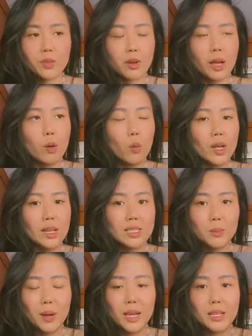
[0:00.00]
Okay? What
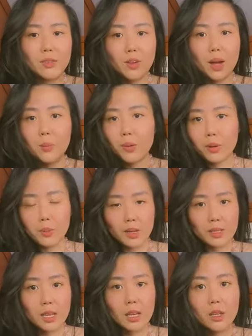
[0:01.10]
is my divine
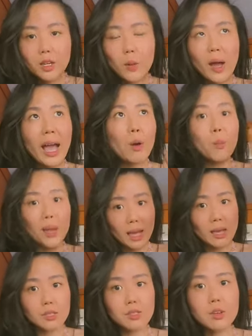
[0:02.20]
purpose? You know, how may
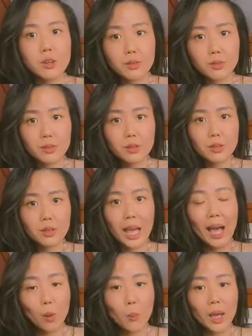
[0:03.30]
I serve?
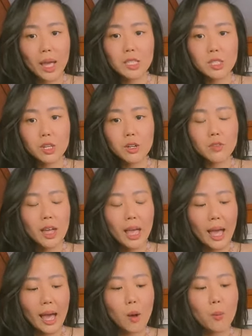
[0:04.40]
How may I serve?
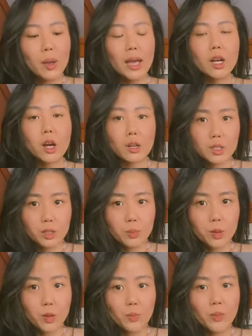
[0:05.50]
How may I
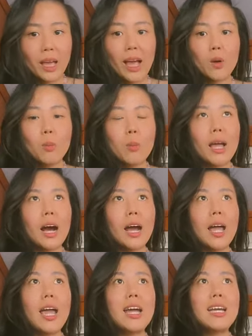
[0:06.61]
contribute? How may
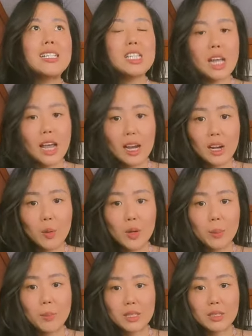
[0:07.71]
I share what
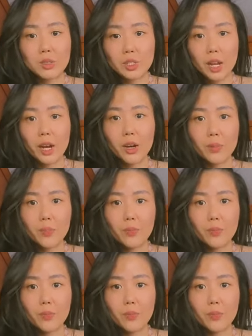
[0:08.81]
I'm meant to share?